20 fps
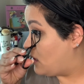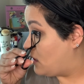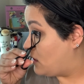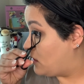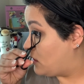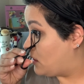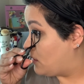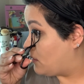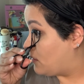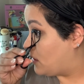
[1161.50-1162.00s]

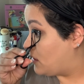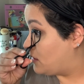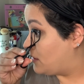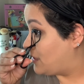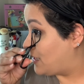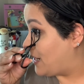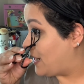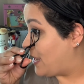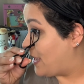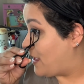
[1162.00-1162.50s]
the one that
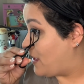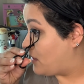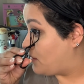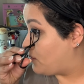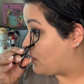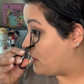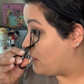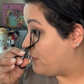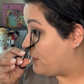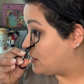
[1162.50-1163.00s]
I had
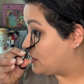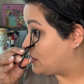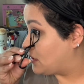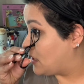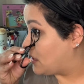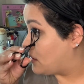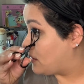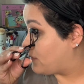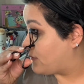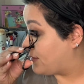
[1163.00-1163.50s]

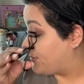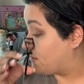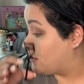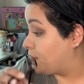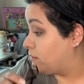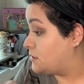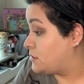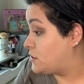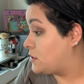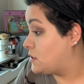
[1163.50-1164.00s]
previously, the rubber
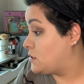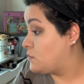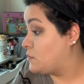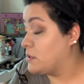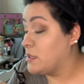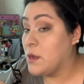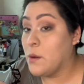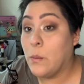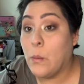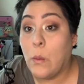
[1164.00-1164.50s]
was just
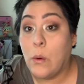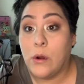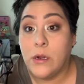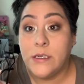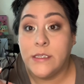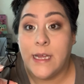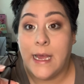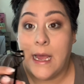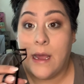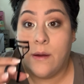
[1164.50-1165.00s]
really worn
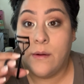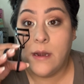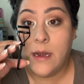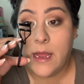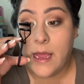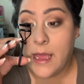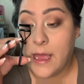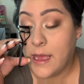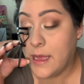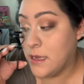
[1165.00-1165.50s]
down
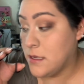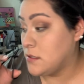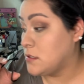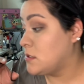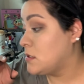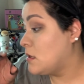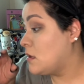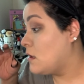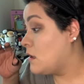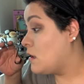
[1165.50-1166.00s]
and
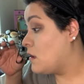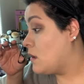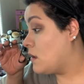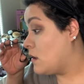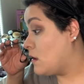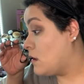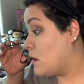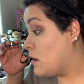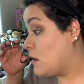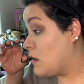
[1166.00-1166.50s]

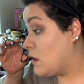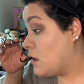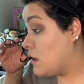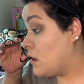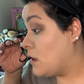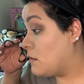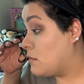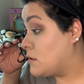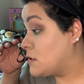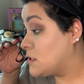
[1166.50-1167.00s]

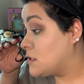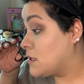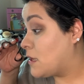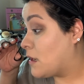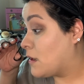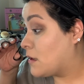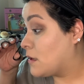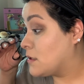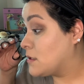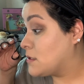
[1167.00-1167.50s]
it was
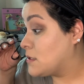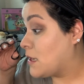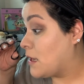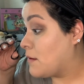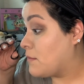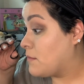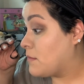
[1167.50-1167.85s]
not a good time.